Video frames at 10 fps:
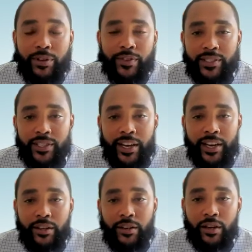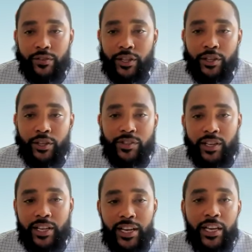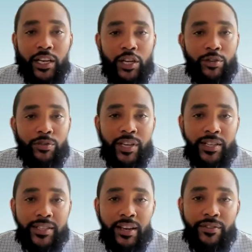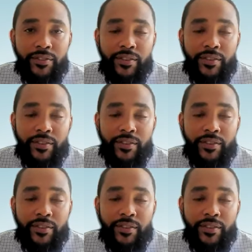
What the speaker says: investigator for the UCLA UCSF